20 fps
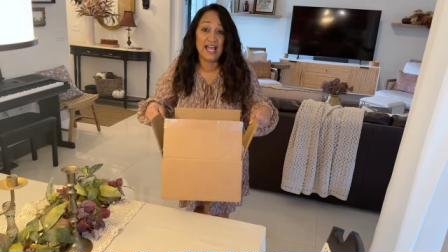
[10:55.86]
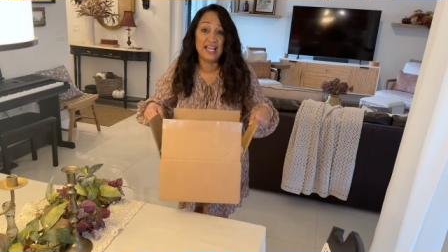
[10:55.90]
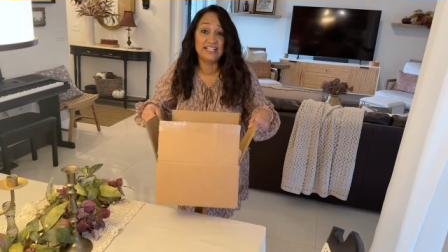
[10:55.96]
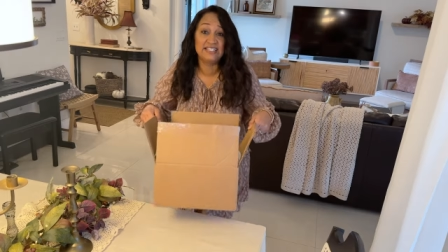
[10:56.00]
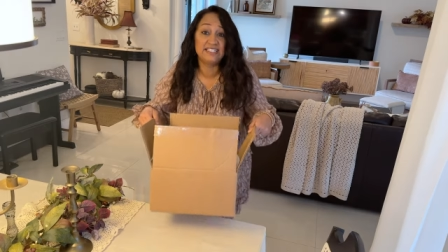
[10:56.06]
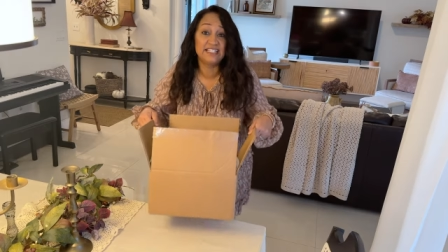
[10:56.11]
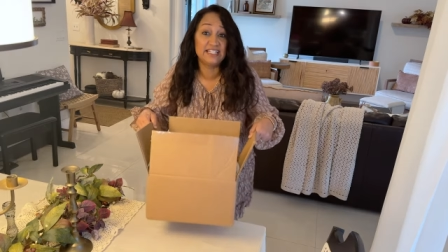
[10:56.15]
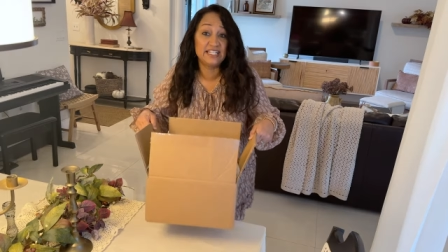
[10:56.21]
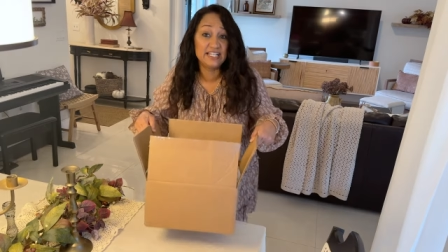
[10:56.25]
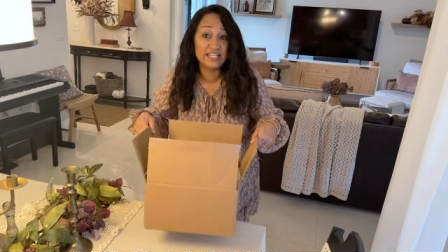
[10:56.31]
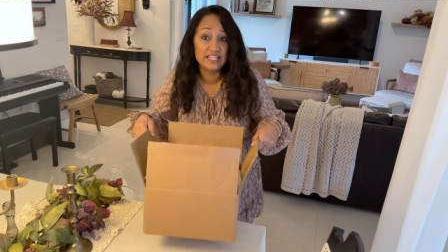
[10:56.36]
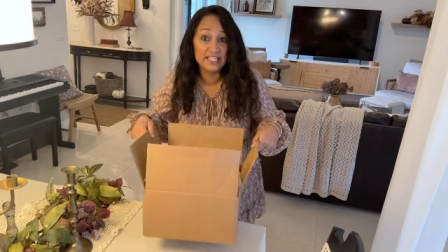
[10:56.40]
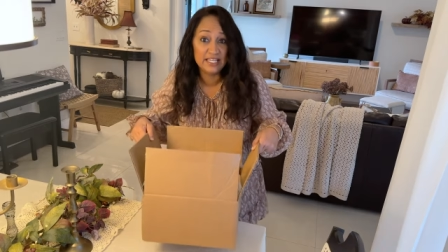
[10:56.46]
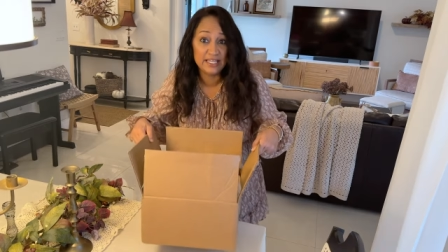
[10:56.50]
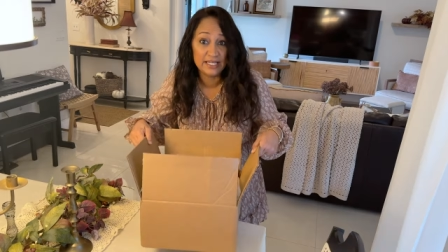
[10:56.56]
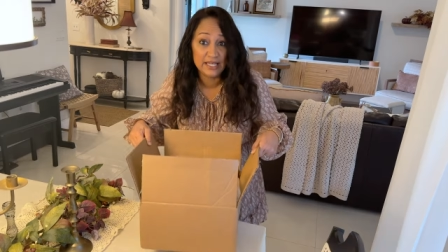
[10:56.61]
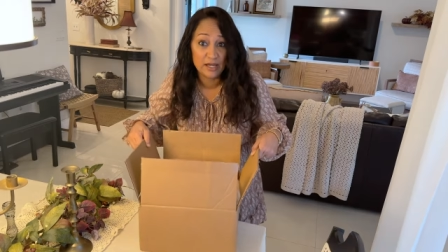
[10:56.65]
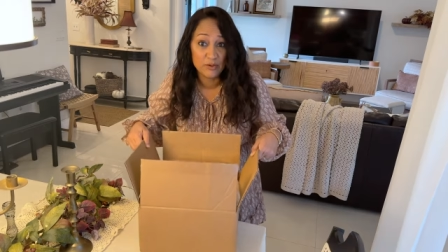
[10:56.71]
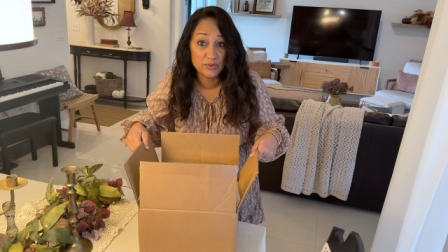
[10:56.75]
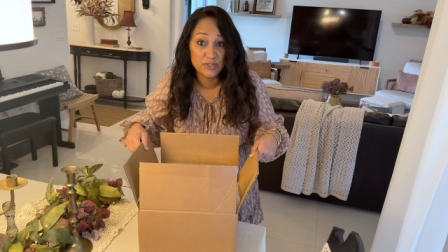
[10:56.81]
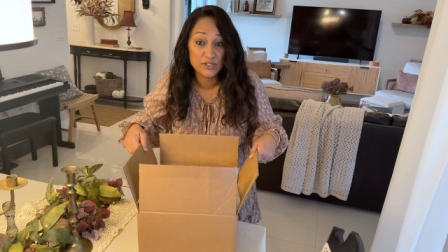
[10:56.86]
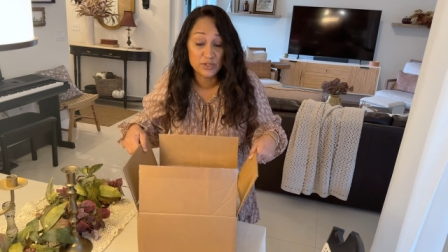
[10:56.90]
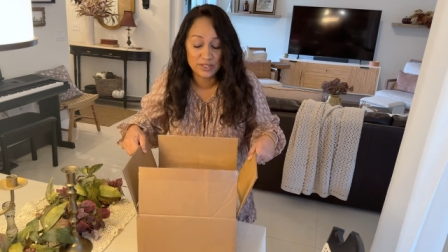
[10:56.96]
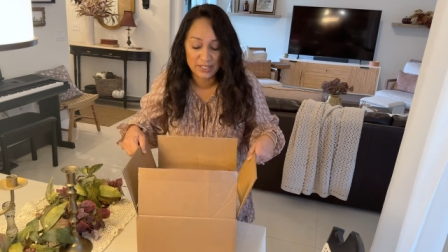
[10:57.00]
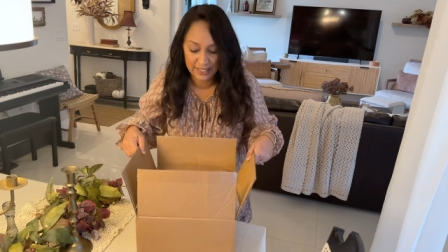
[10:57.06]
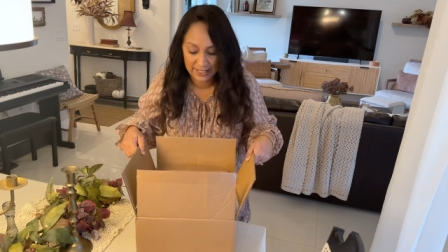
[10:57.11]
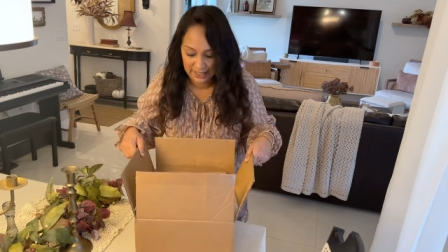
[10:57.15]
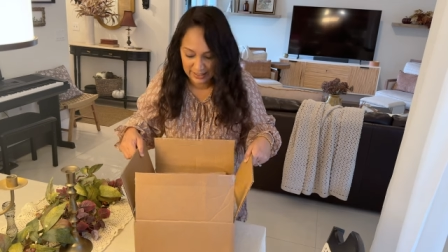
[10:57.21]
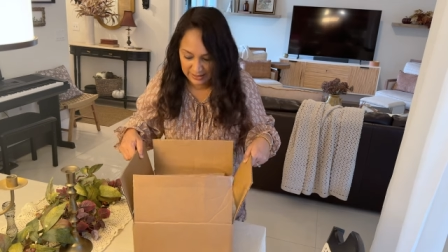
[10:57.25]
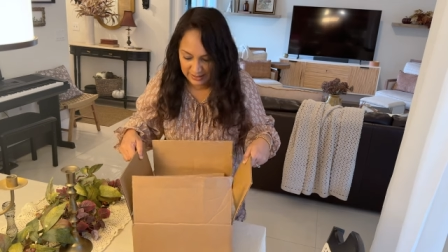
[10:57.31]
I didn't think I was gonna
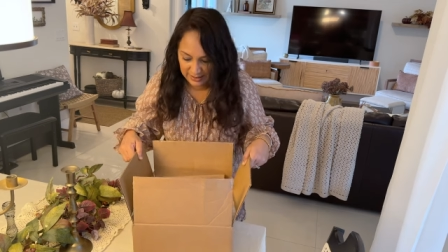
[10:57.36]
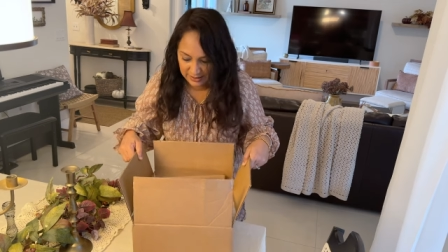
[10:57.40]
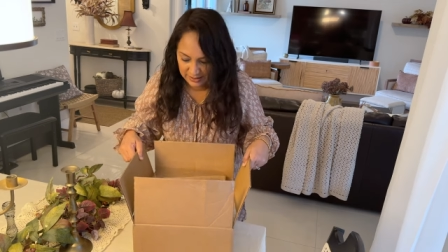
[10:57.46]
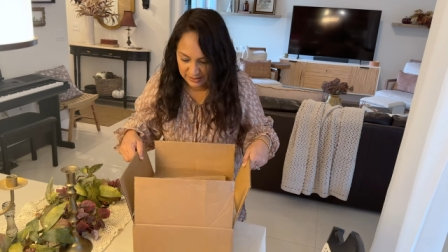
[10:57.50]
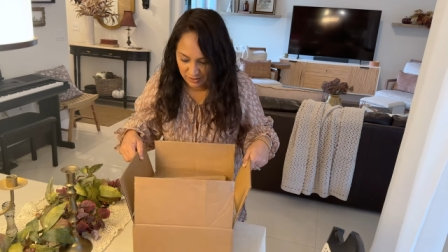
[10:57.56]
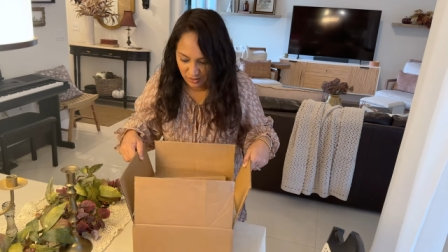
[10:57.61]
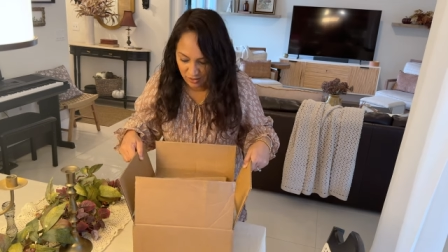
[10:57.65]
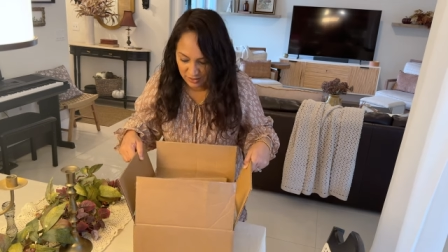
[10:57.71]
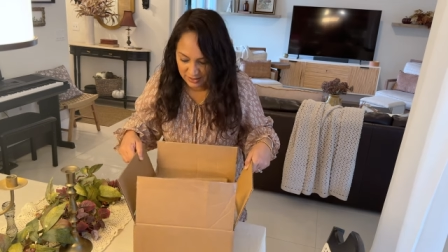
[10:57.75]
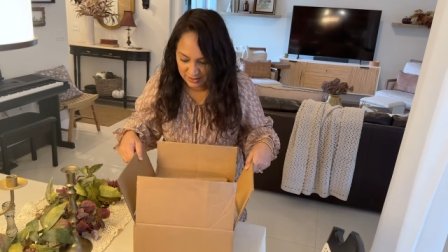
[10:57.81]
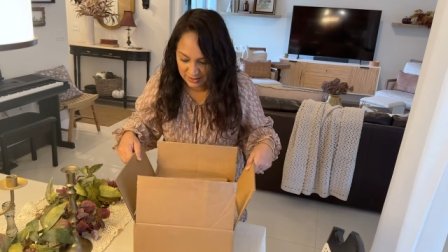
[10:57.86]
get these on